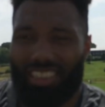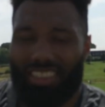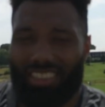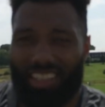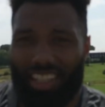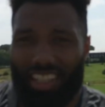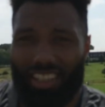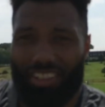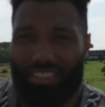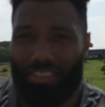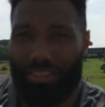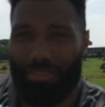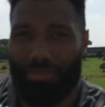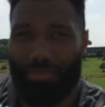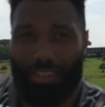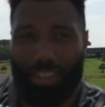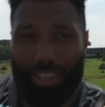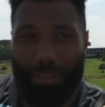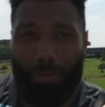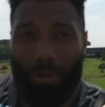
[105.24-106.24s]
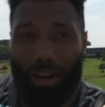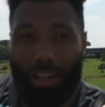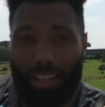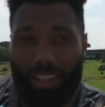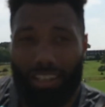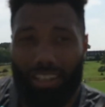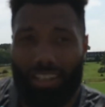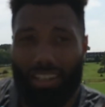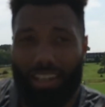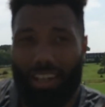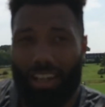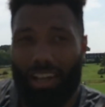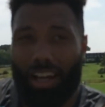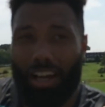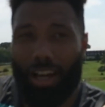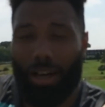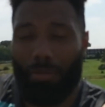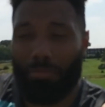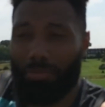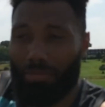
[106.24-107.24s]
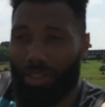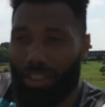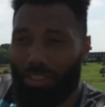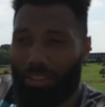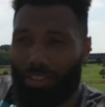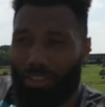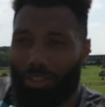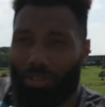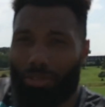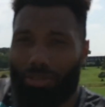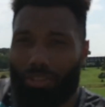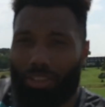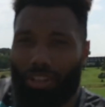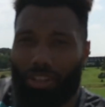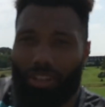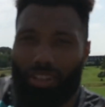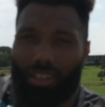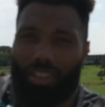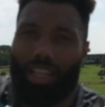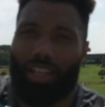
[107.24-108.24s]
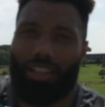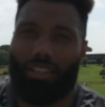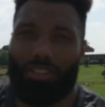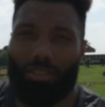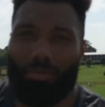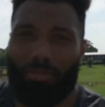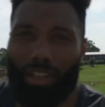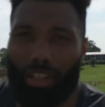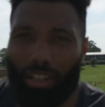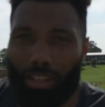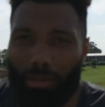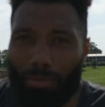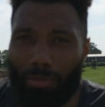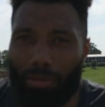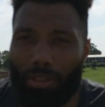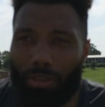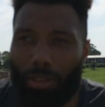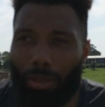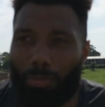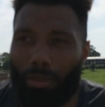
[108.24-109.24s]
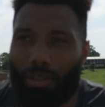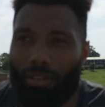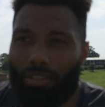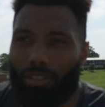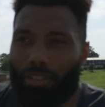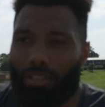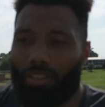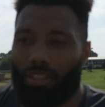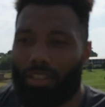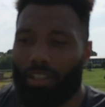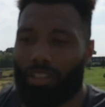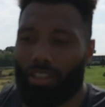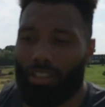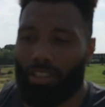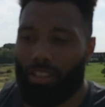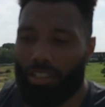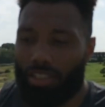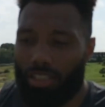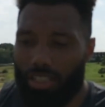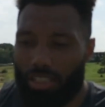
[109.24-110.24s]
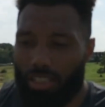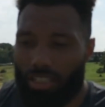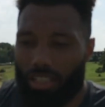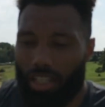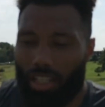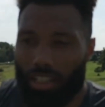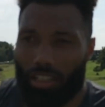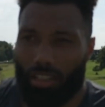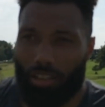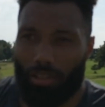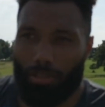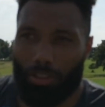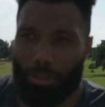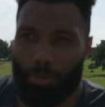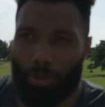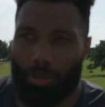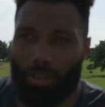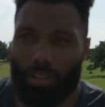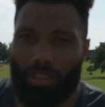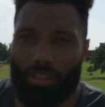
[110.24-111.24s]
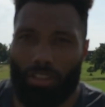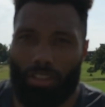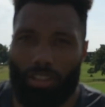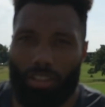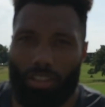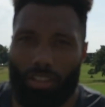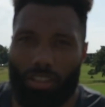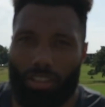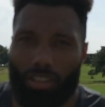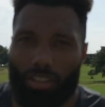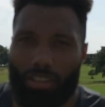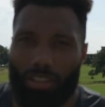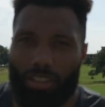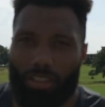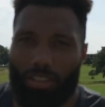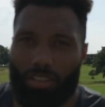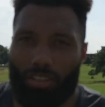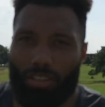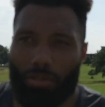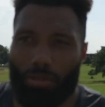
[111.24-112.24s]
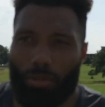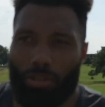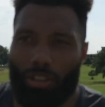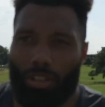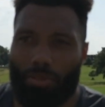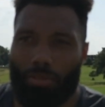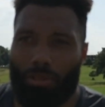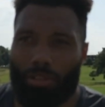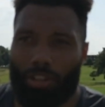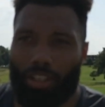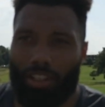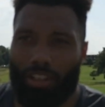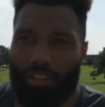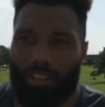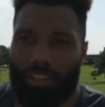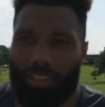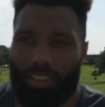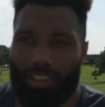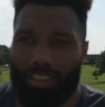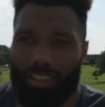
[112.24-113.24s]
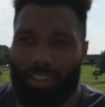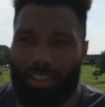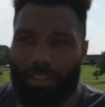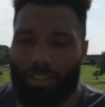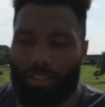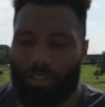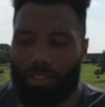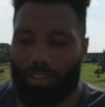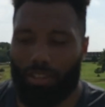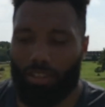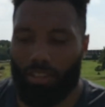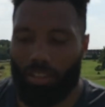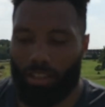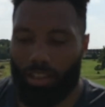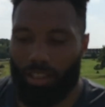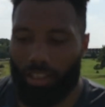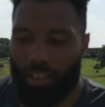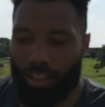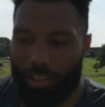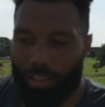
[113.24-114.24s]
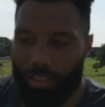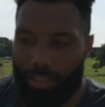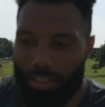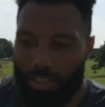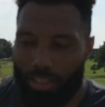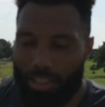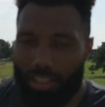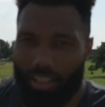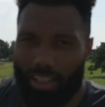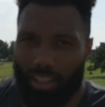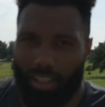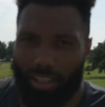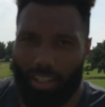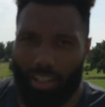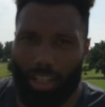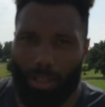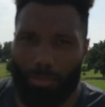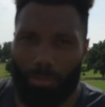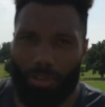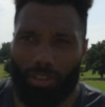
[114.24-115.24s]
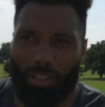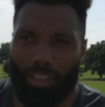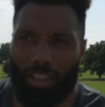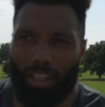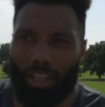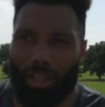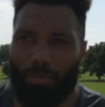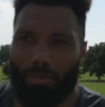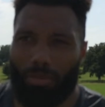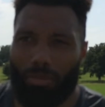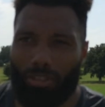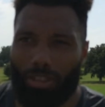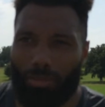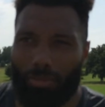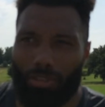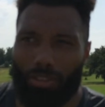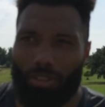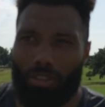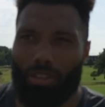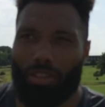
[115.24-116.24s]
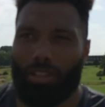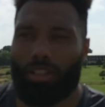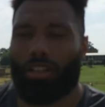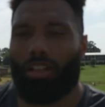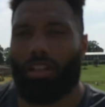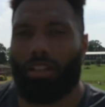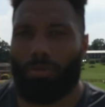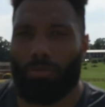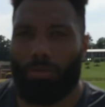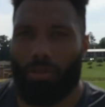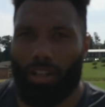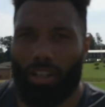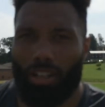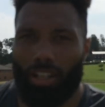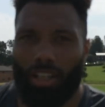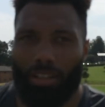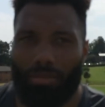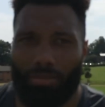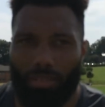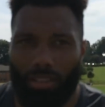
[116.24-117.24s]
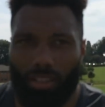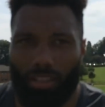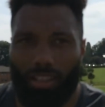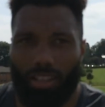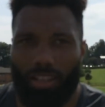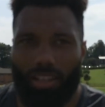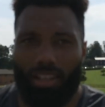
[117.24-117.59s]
stay injury free, one, and two, start getting some regular appearances in and contributing to what they've already got here. You know, it's clearly a club on the up, similar to kind of what I left,